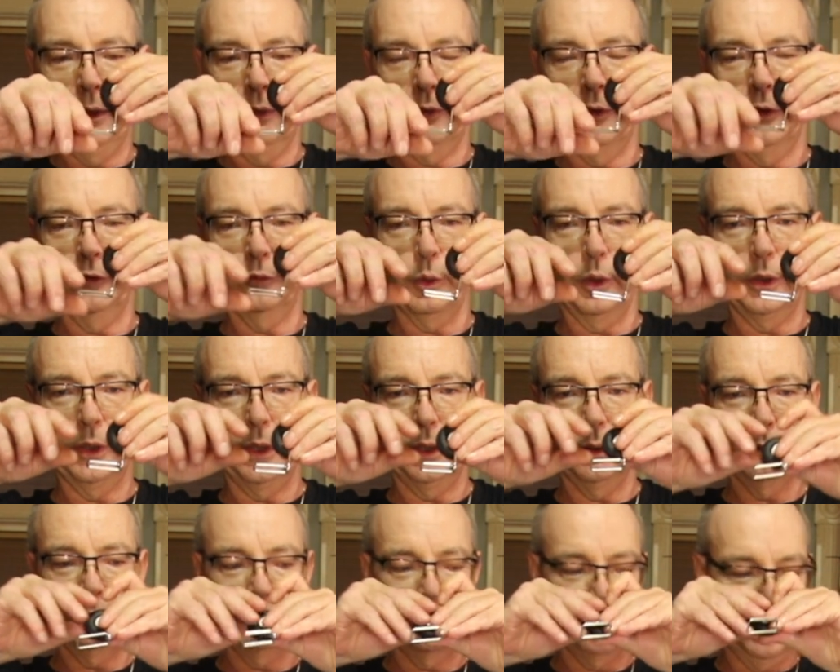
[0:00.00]
This one here
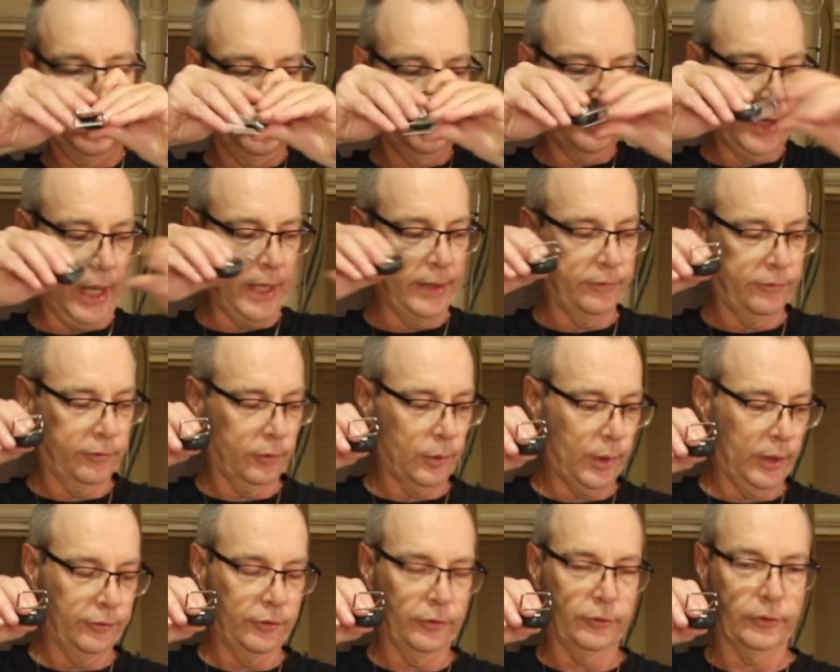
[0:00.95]
was very tight, so
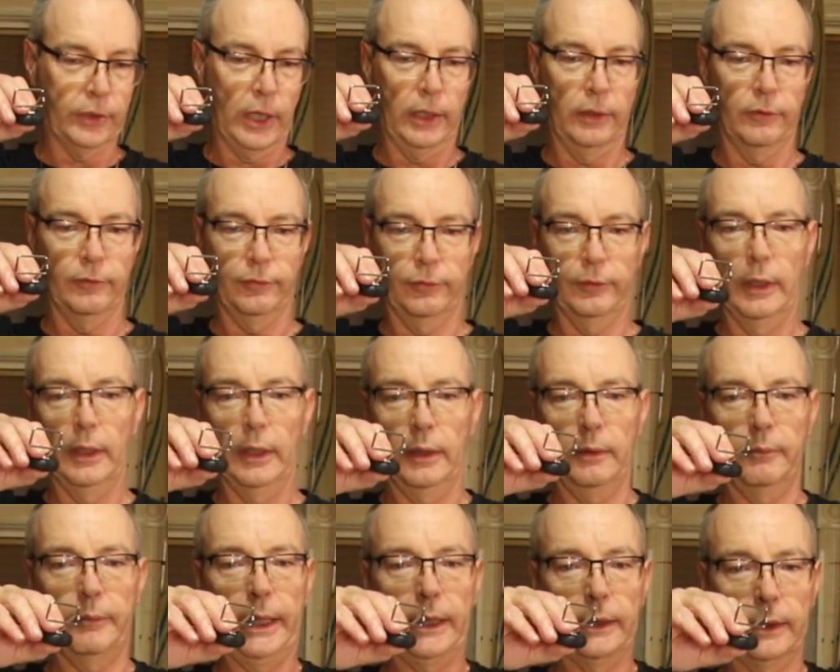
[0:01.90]
I just kind of
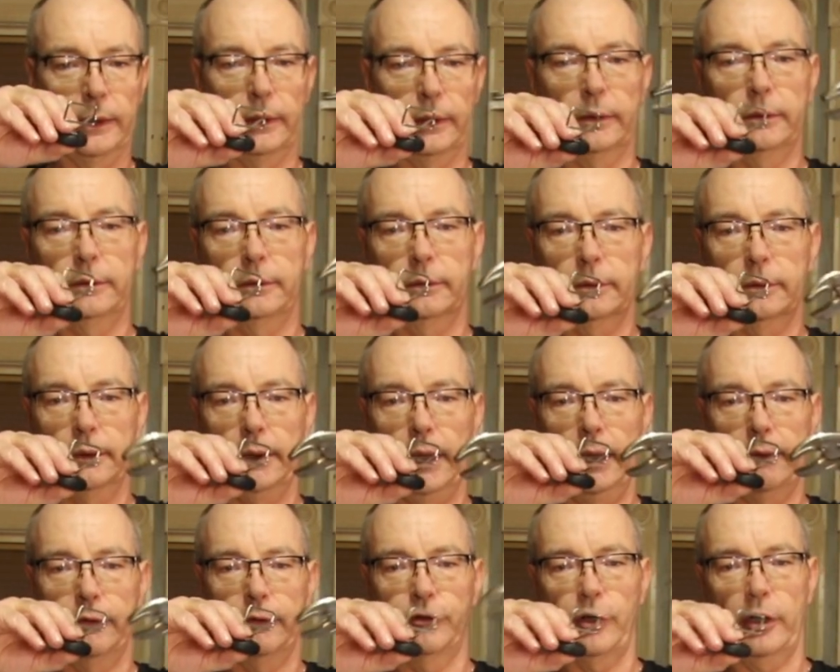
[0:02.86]
made a little kind
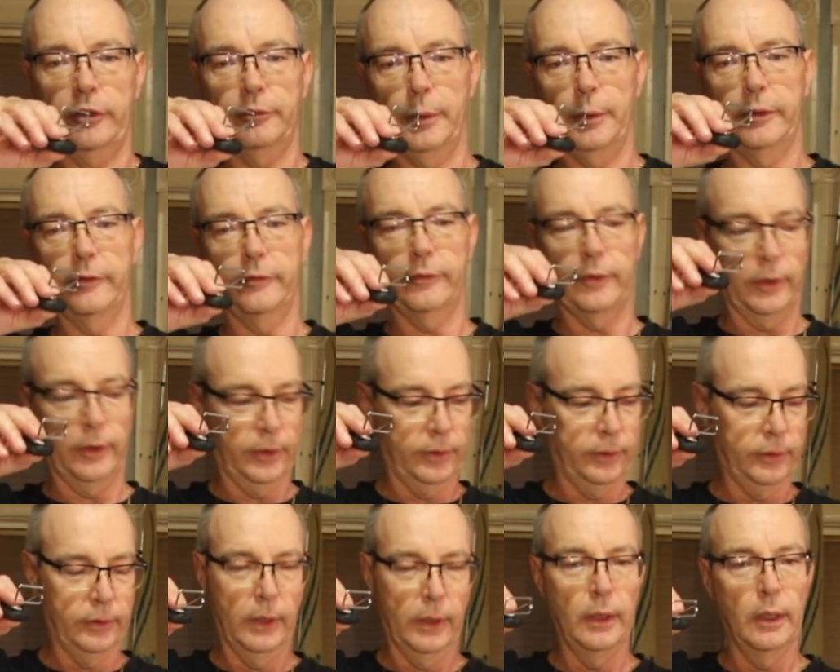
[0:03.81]
of adjustments to the
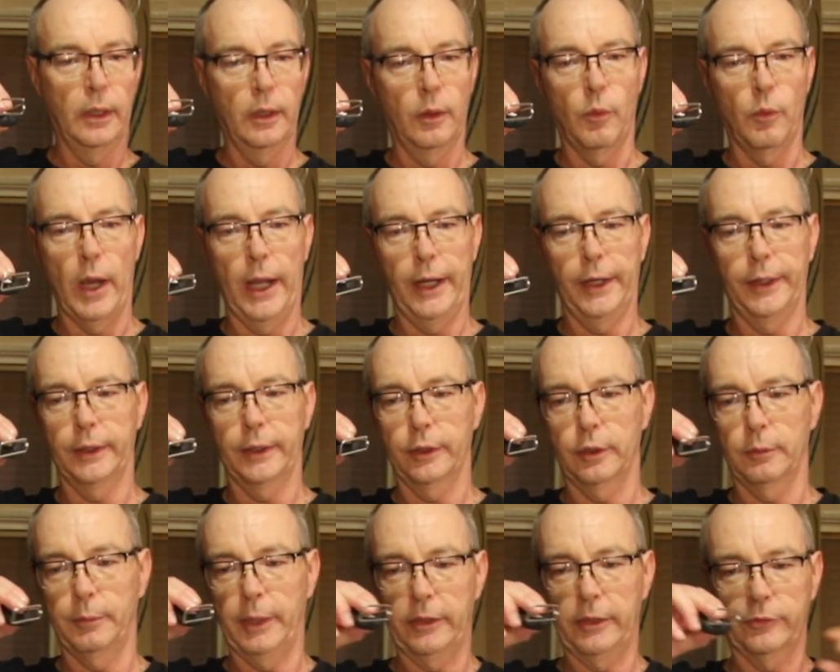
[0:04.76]
wire a
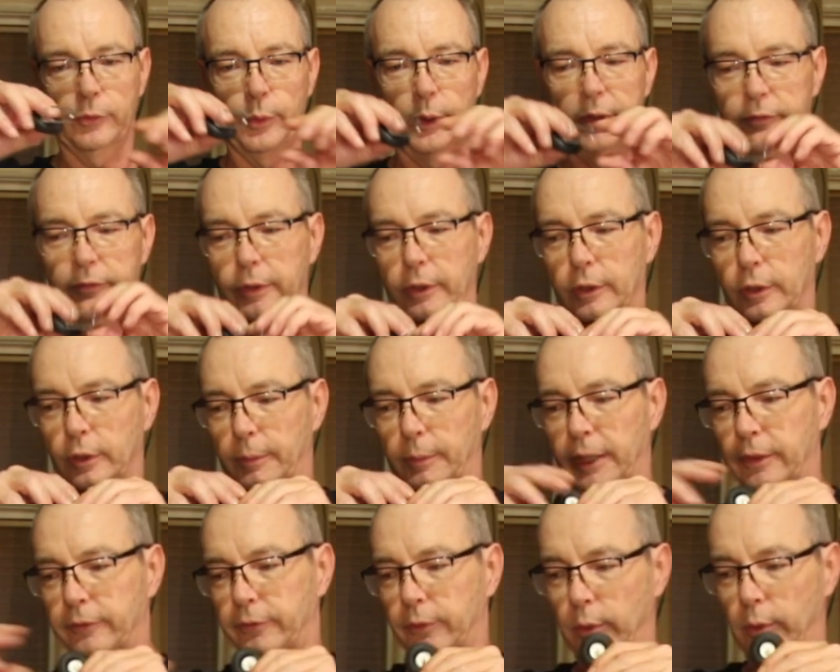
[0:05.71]
little bit, squeezed it a little
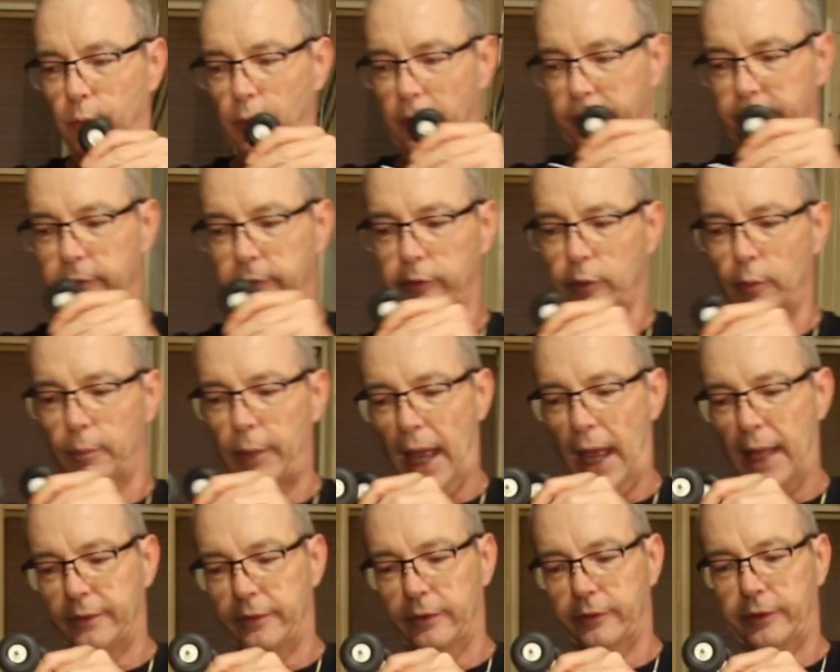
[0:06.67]
bit so it wasn't so
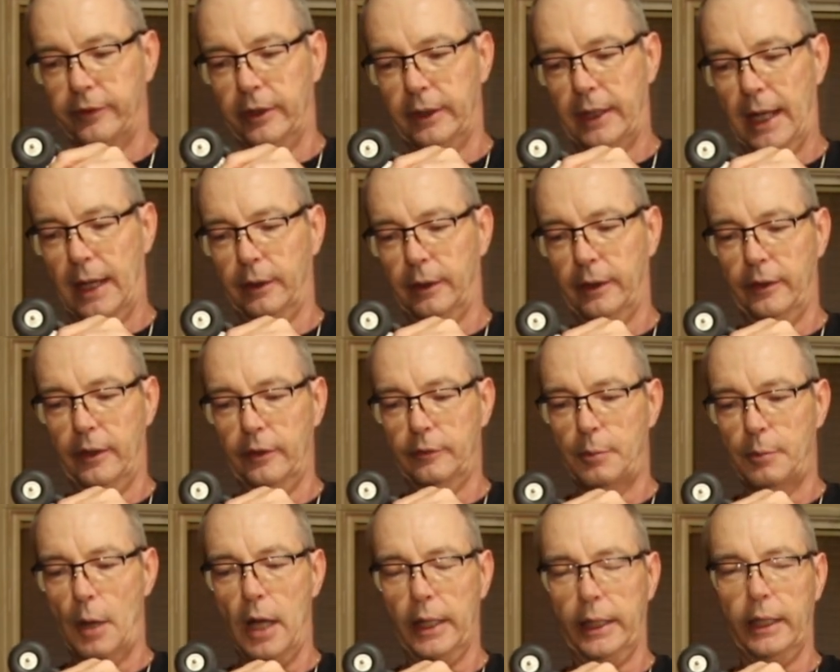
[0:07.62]
bad to sit down in this
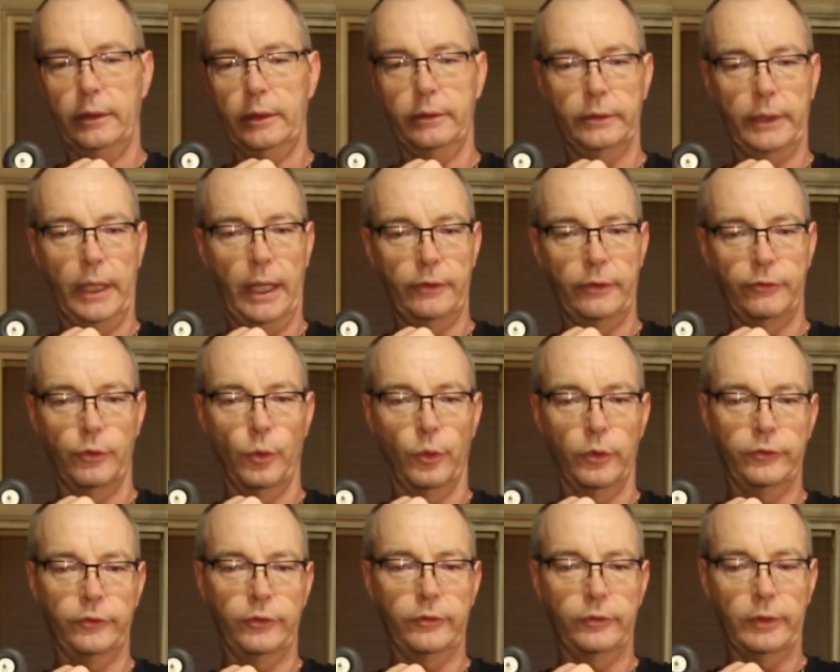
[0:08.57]
pocket, in case
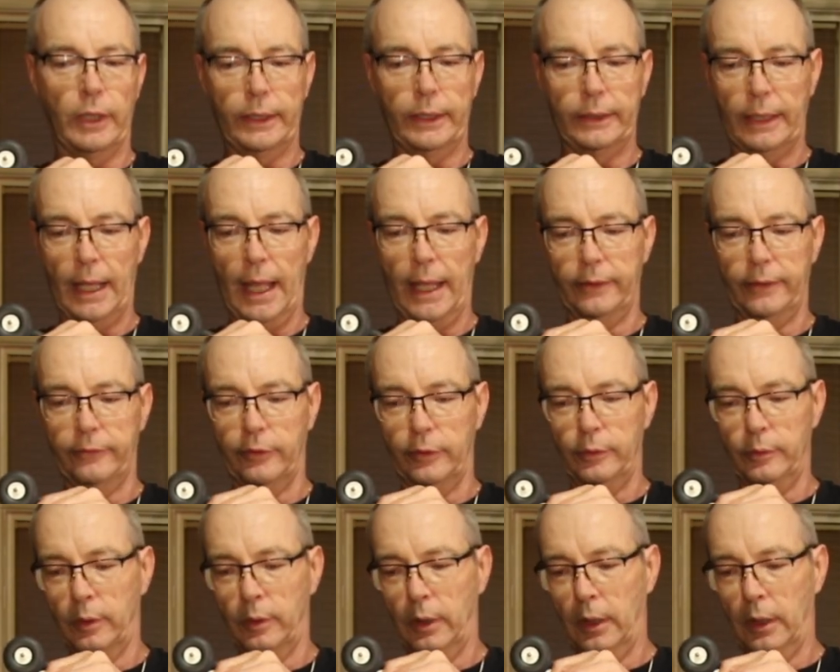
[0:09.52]
yours is like that too.